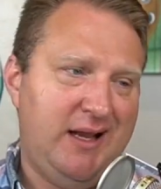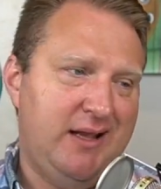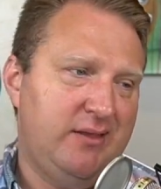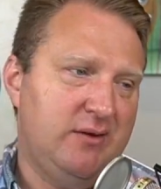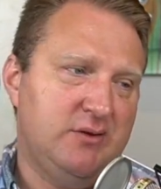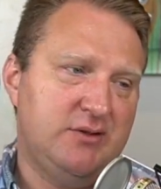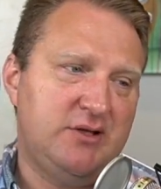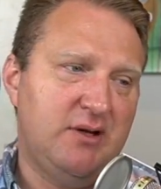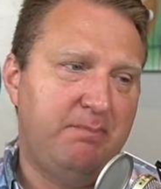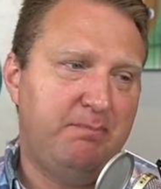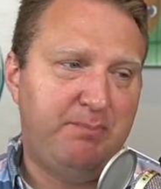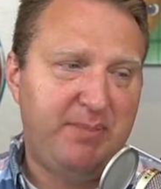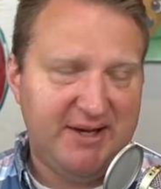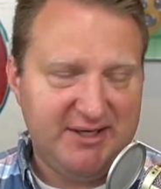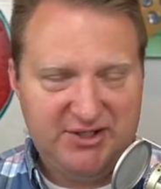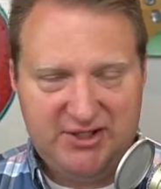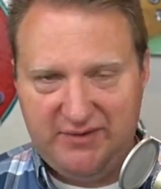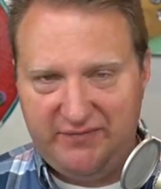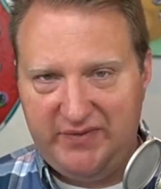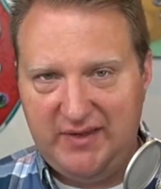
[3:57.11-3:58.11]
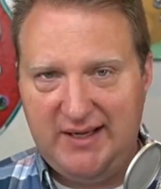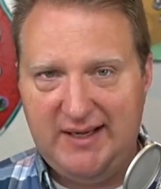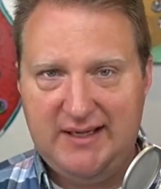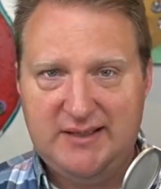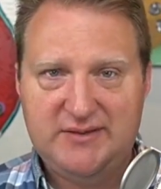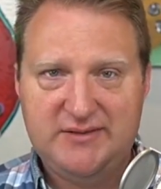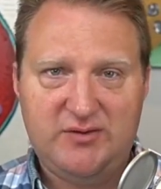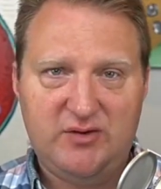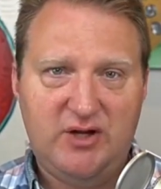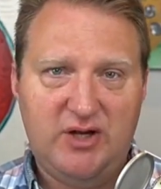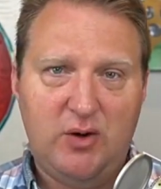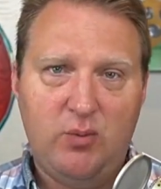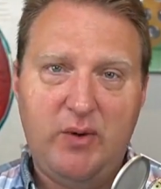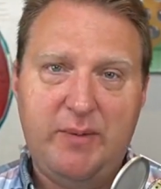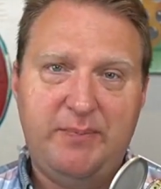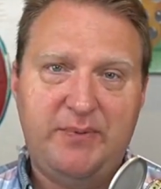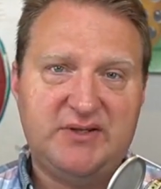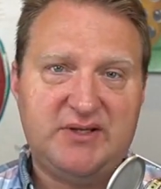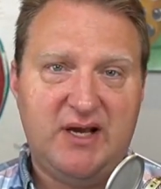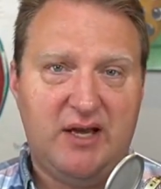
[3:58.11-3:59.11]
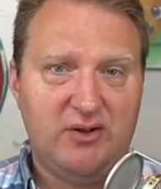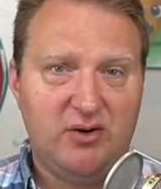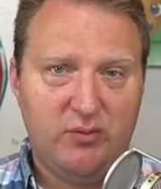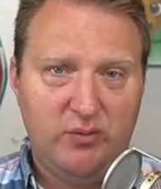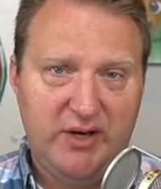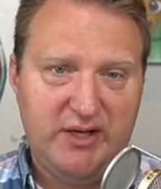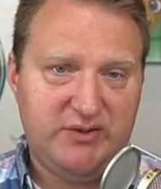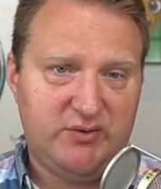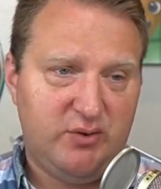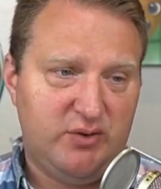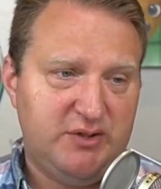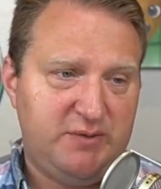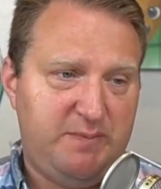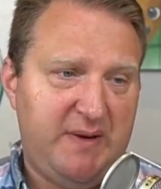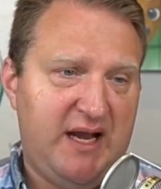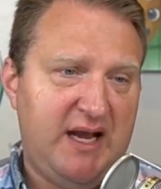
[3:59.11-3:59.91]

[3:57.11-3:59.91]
And there's a bunch of things. You know, we put together a resource